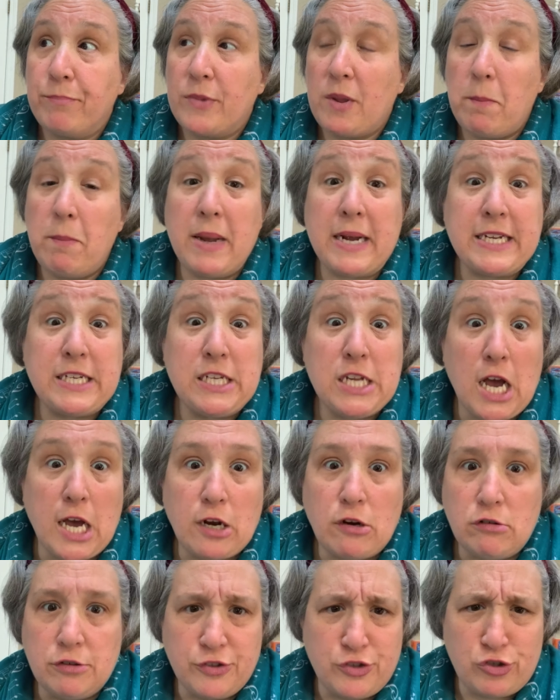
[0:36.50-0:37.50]

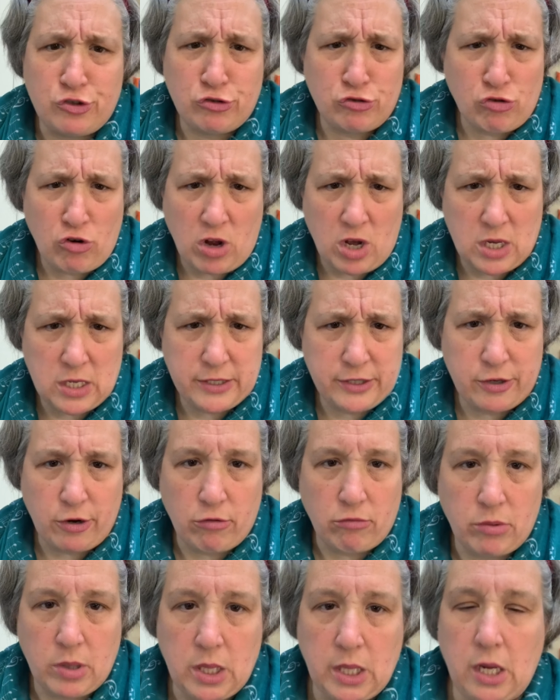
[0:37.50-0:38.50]
McDonald's straws are
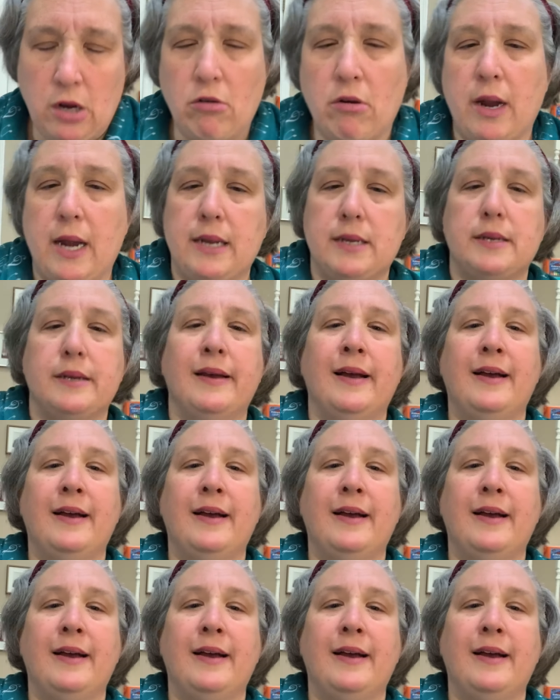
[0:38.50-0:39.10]
really great.